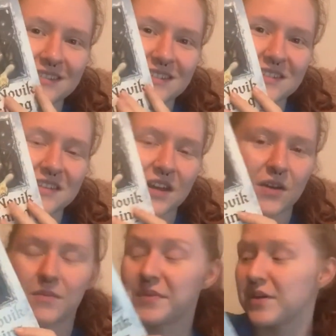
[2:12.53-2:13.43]
So
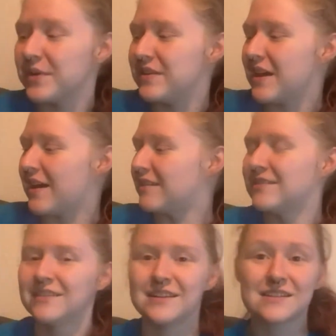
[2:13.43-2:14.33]
I'm going to read that.
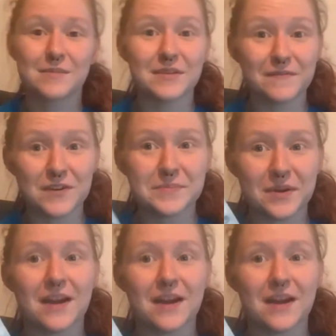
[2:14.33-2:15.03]
It's going to be the first book